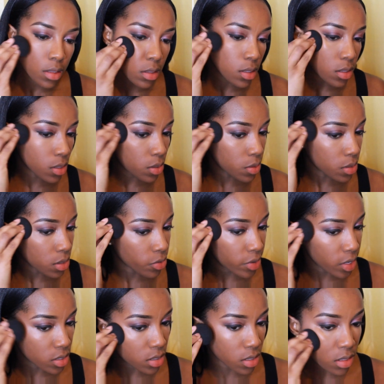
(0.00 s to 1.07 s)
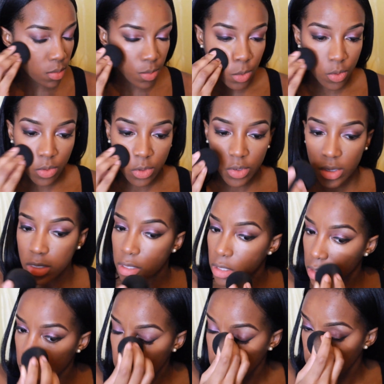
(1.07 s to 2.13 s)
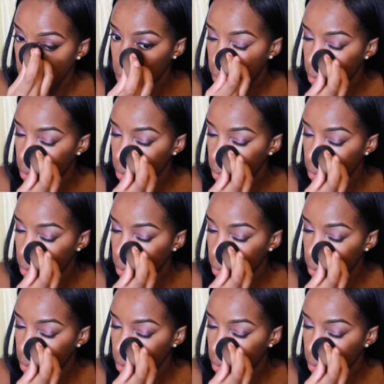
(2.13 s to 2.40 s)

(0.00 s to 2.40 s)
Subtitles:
so it creates a smooth transition.